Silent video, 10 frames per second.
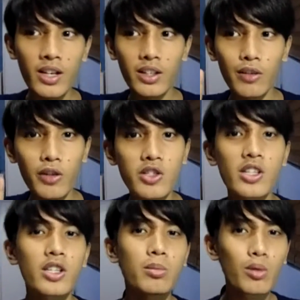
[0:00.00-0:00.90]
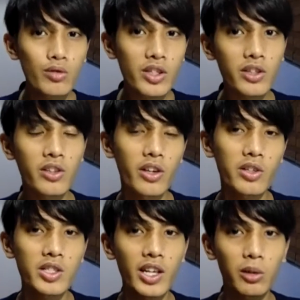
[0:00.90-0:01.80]
then eventually he moves it to the
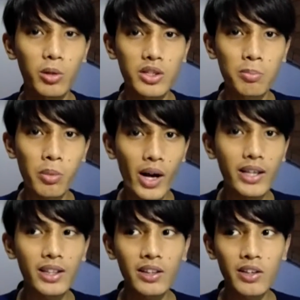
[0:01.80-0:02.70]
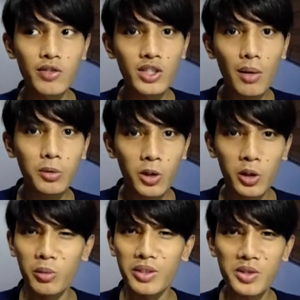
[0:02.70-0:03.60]
other side where it's bright and they've stopped
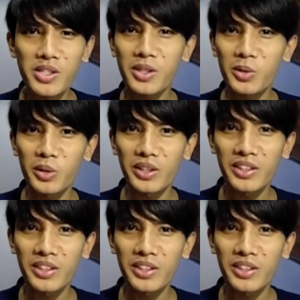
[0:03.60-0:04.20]
arguing. It's really cool.